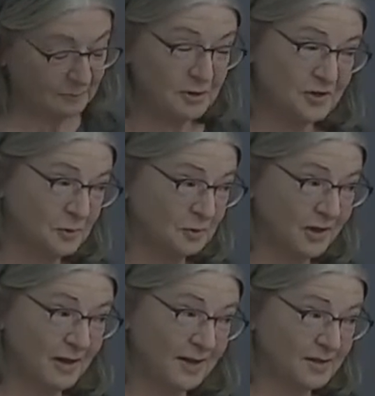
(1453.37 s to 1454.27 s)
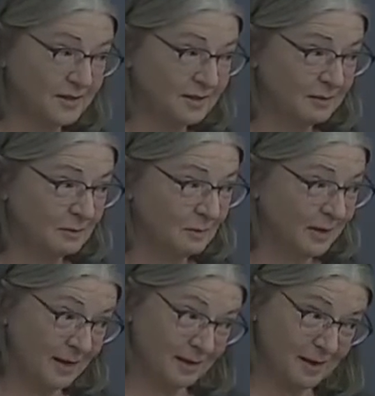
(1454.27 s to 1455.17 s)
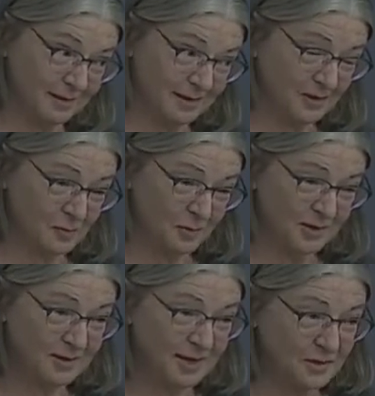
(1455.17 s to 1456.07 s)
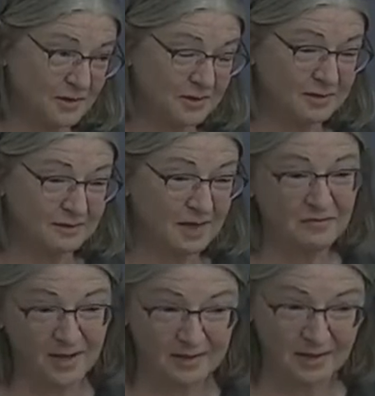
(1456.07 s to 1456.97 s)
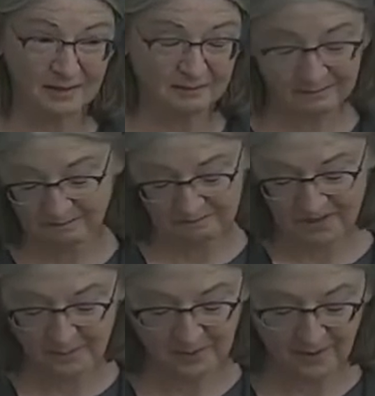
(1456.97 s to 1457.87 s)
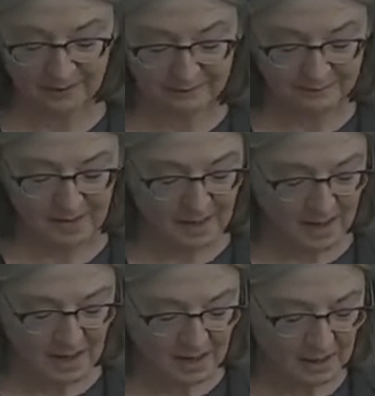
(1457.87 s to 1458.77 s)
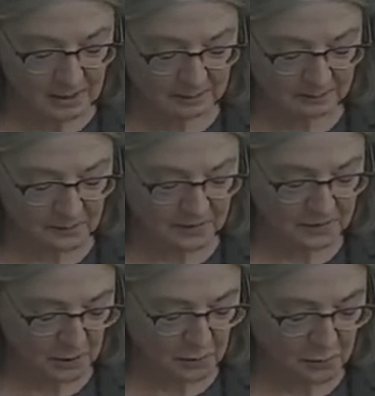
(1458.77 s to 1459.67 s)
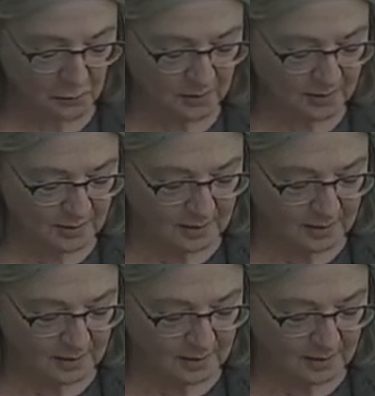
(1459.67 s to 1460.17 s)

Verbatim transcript: not presume to guess what that context was, I just invented something. Um, so,